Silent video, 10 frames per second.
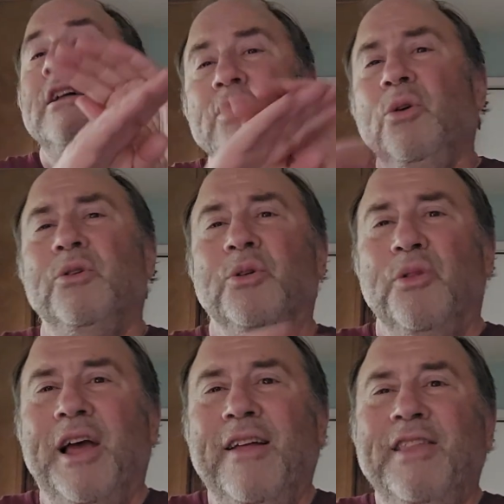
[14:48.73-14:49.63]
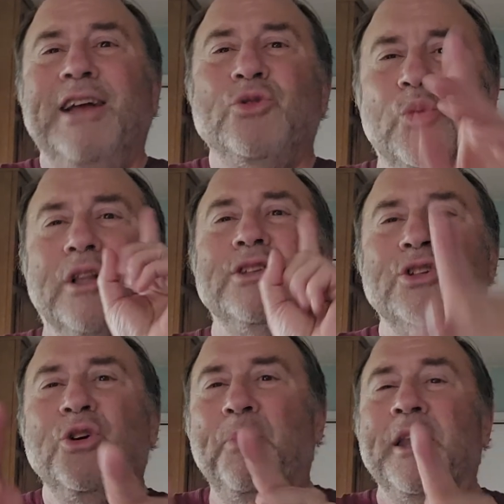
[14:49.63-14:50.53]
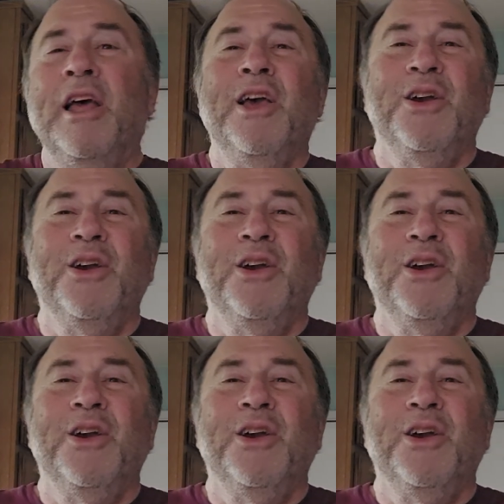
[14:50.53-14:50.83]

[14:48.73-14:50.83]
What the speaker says: Don't do that. That's really stupid.